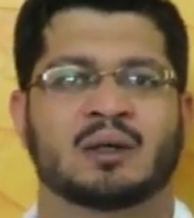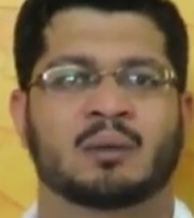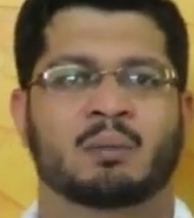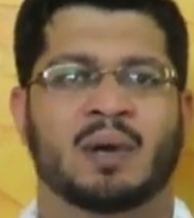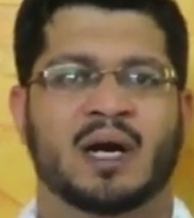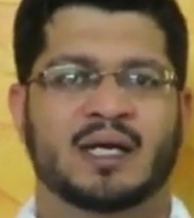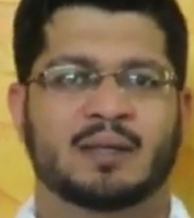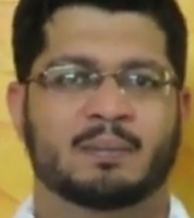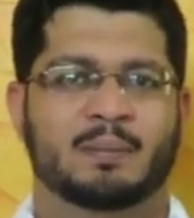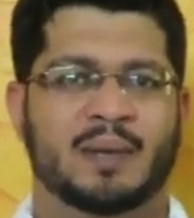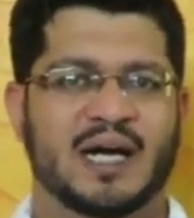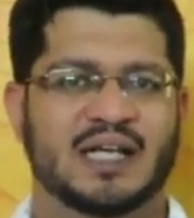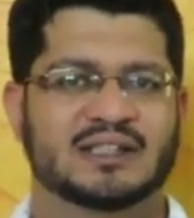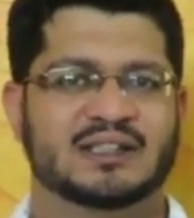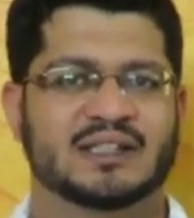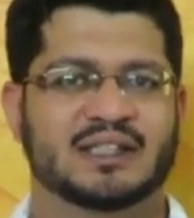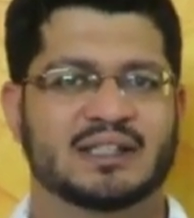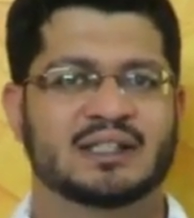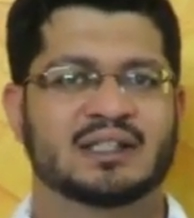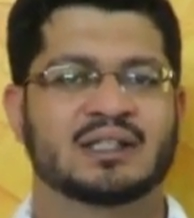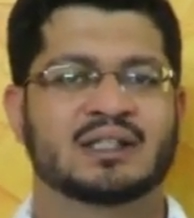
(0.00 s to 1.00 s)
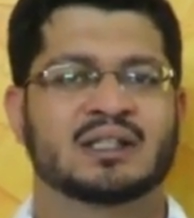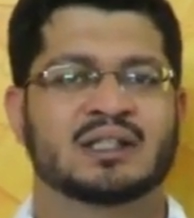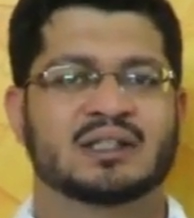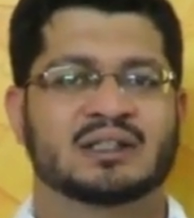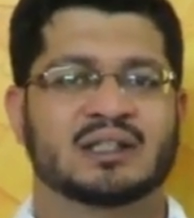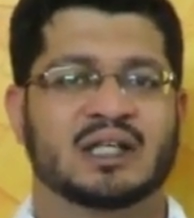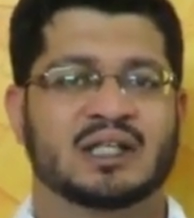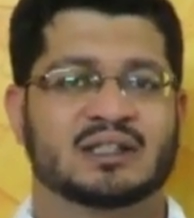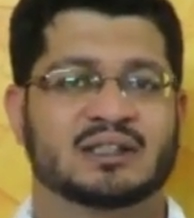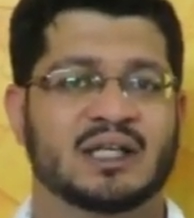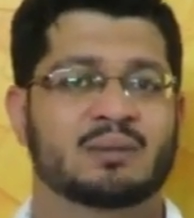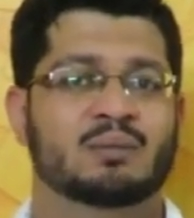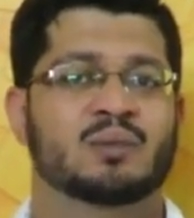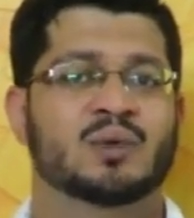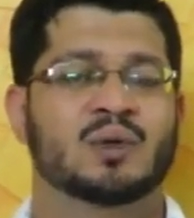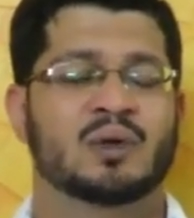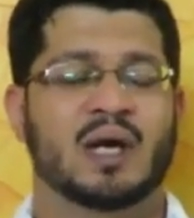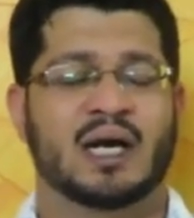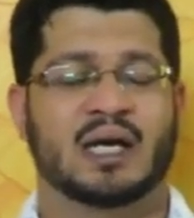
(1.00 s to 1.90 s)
by passing the Jammu